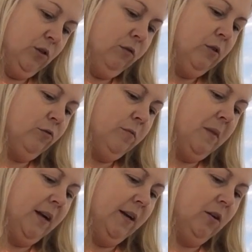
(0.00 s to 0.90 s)
300
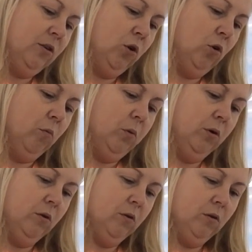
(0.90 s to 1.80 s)
ml in the
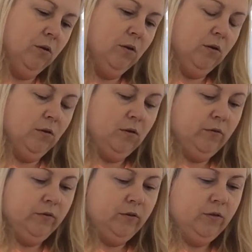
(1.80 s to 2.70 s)

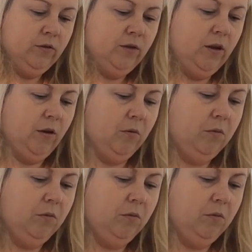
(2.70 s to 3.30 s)
tub. So,